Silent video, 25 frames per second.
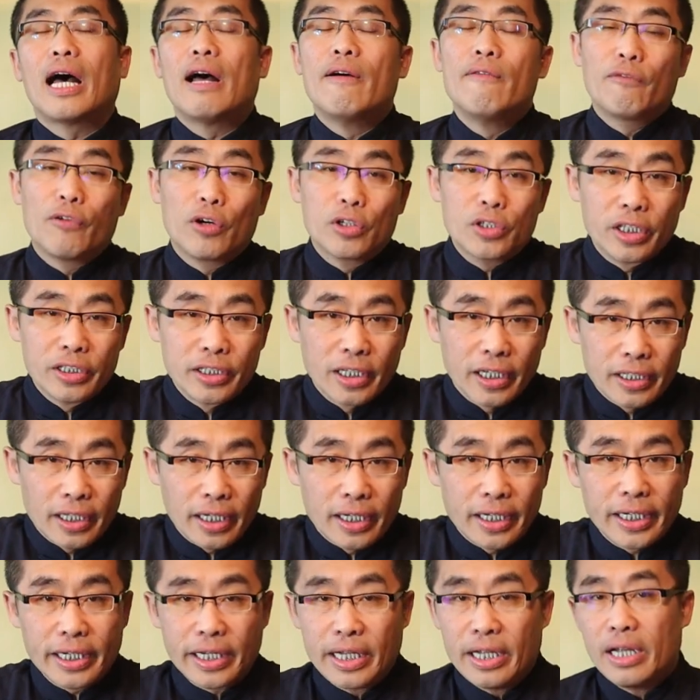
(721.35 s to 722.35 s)

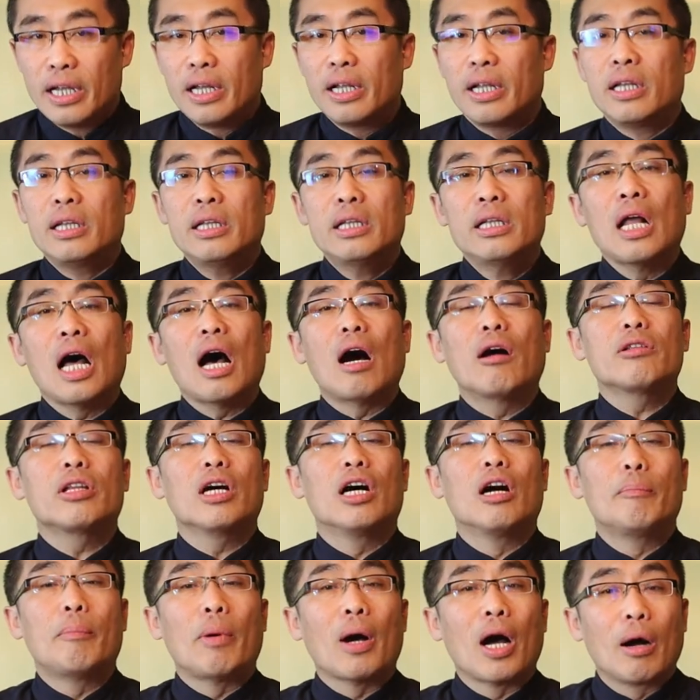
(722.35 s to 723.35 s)
unfortunately not
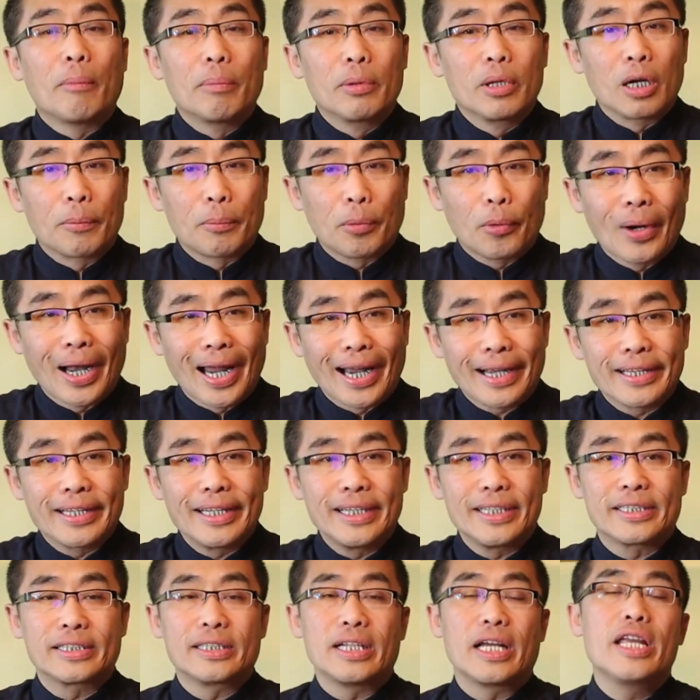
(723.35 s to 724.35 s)
a popular
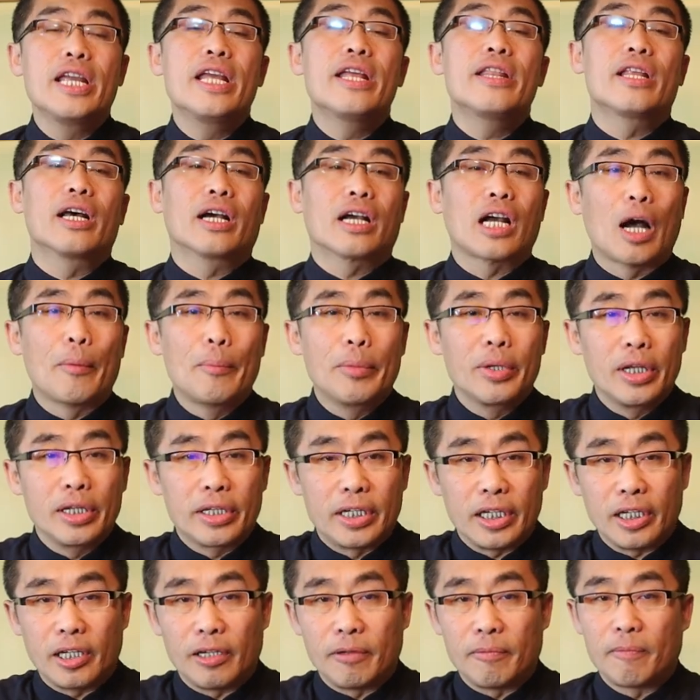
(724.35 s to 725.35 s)
practice in the
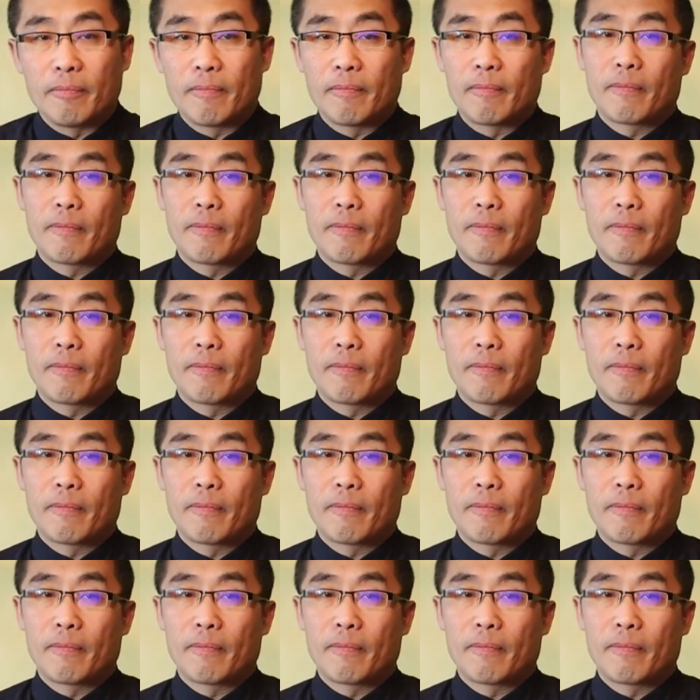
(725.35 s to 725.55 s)
community.